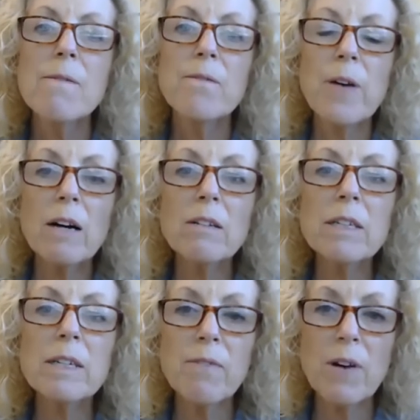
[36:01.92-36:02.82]

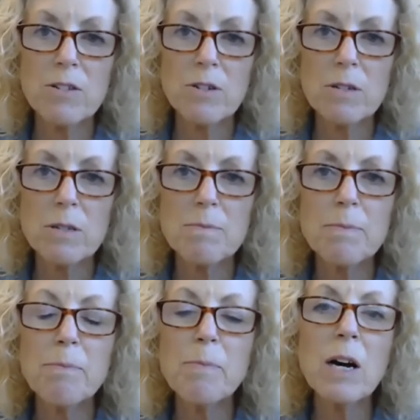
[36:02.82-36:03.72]
Faculty advisors,
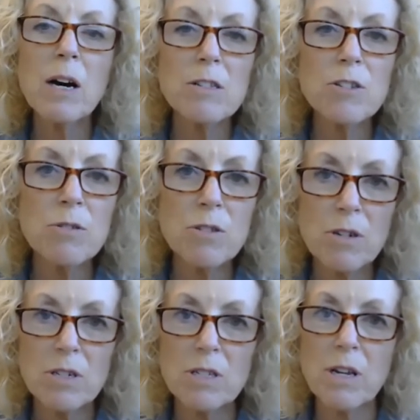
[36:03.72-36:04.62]
because students
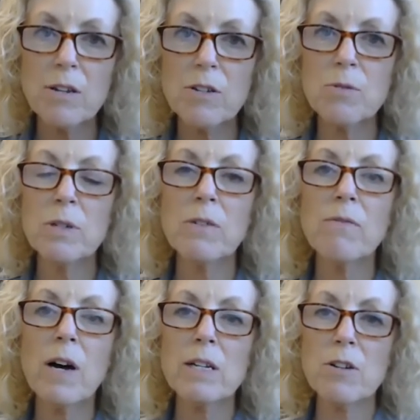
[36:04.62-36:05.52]
are assigned to an
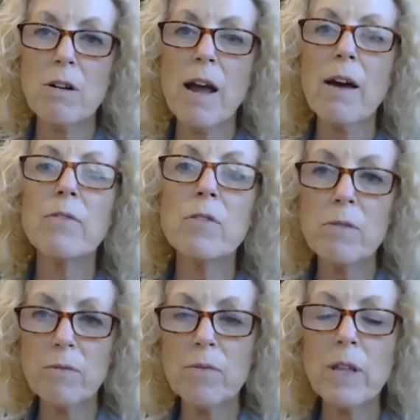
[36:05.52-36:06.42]
advisor
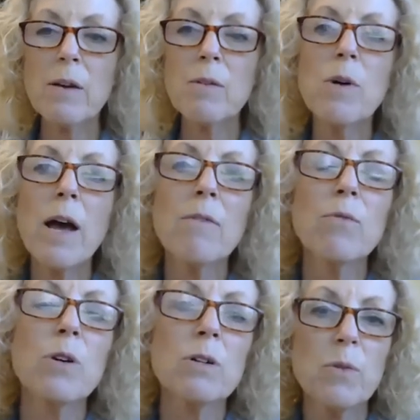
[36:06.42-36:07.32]
after they have
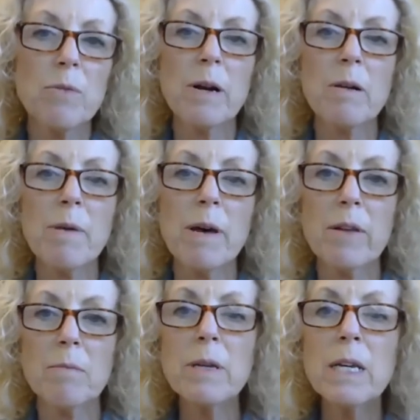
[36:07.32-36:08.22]
worked with Mary Beth
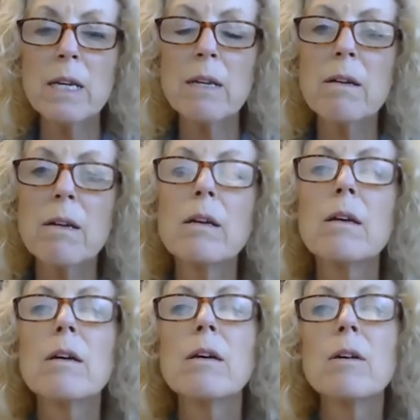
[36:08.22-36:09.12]
and me,
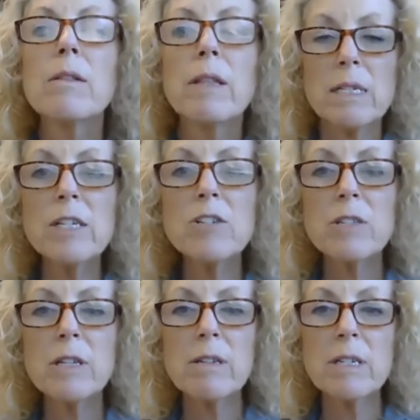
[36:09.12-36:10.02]
that
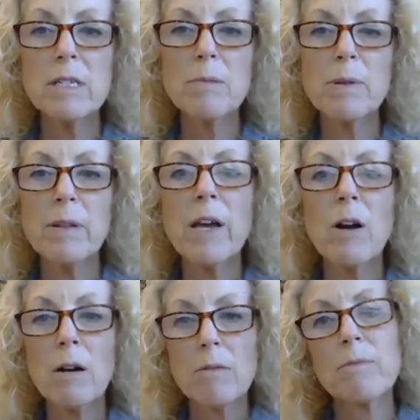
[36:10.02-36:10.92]
teaches in the discipline they
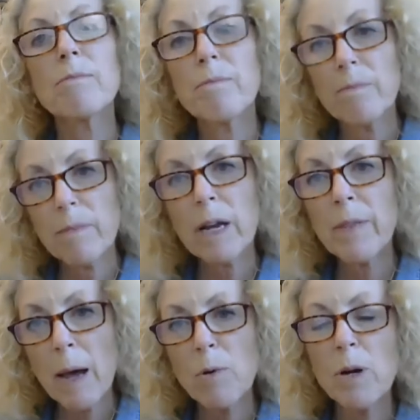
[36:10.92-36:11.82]
are at
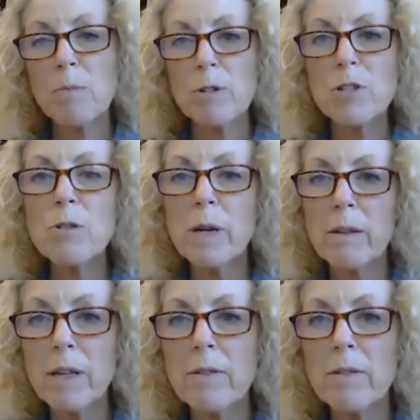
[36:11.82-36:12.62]
that point pursuing.